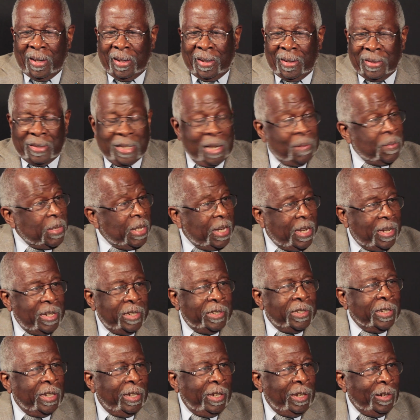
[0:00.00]
Tommy
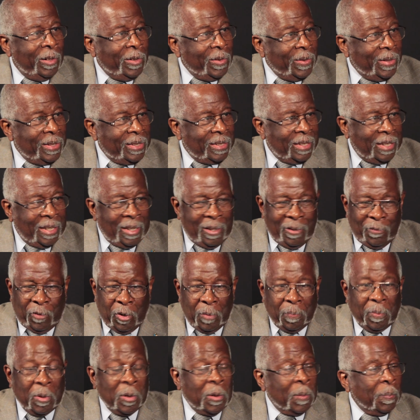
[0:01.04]
A.G., who was a
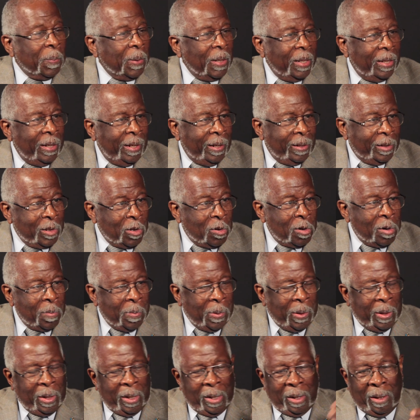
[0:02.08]
football player at
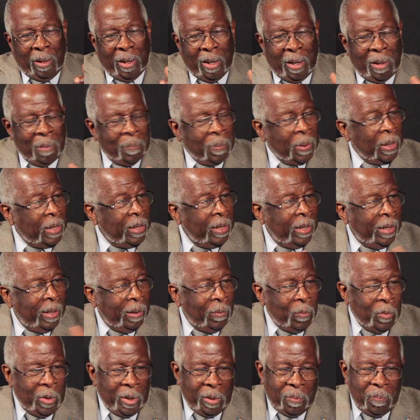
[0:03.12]
Auburn and
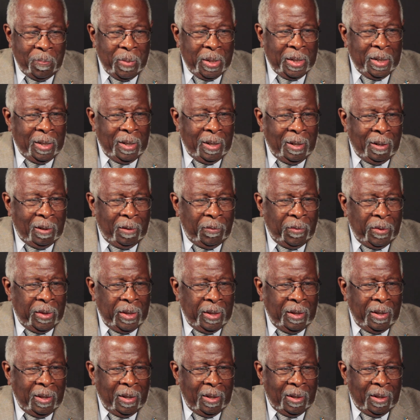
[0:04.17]
played with many of the,